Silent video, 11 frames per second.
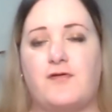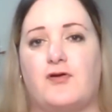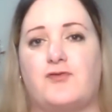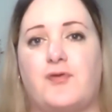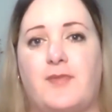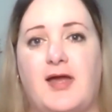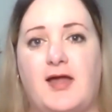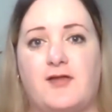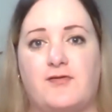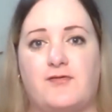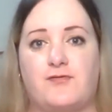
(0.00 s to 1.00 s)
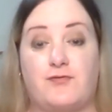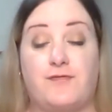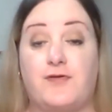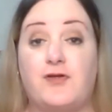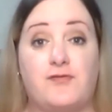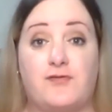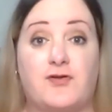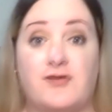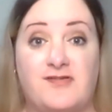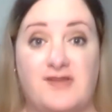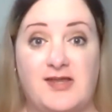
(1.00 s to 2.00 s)
far, Trump has refused to
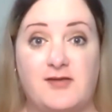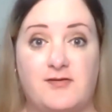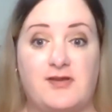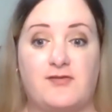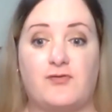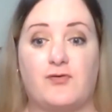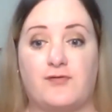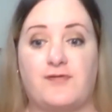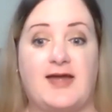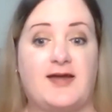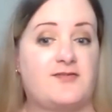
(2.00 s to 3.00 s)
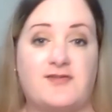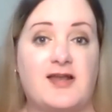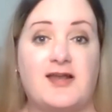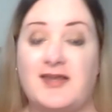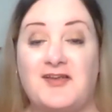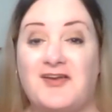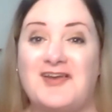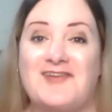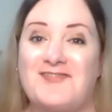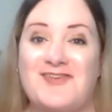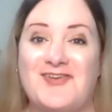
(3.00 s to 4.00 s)
concede. He sort of accidentally done it in
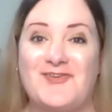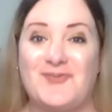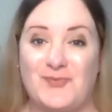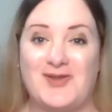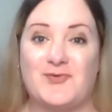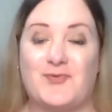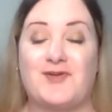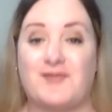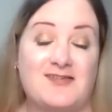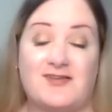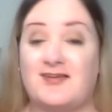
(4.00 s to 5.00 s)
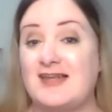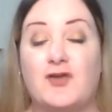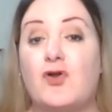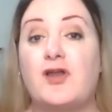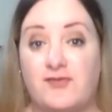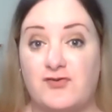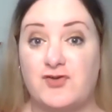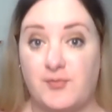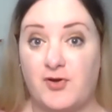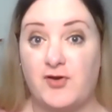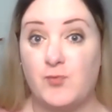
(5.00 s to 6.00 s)
a few tweets where he acknowledged that Joe
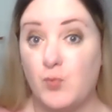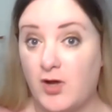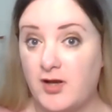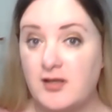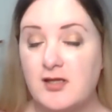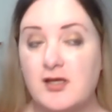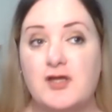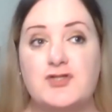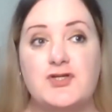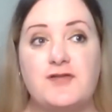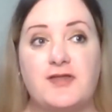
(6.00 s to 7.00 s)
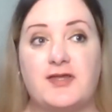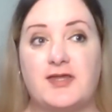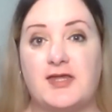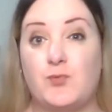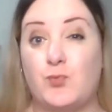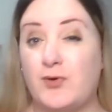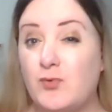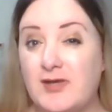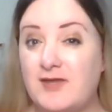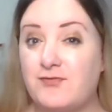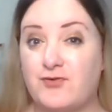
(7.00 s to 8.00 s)
Biden won. Do you think he will
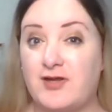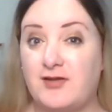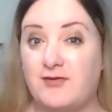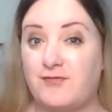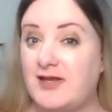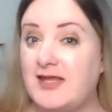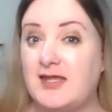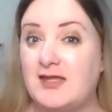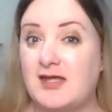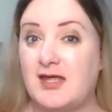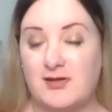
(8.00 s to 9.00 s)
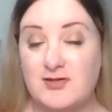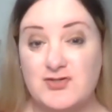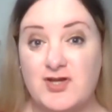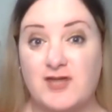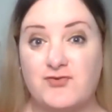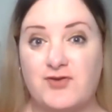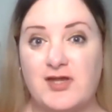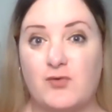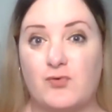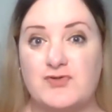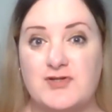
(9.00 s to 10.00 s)
leave gracefully in January,
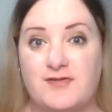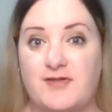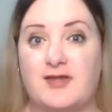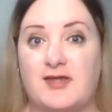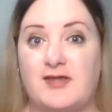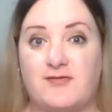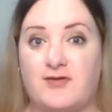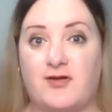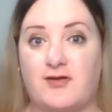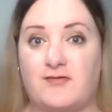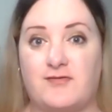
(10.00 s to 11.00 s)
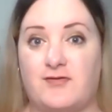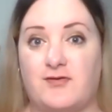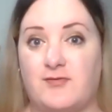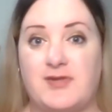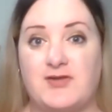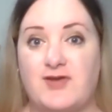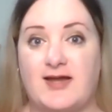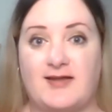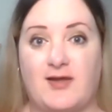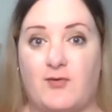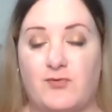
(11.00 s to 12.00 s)
or do you think he's going to be dragged
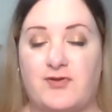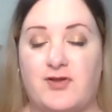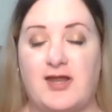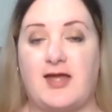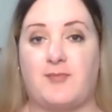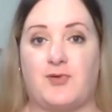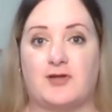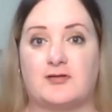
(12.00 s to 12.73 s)
out? What's going to happen?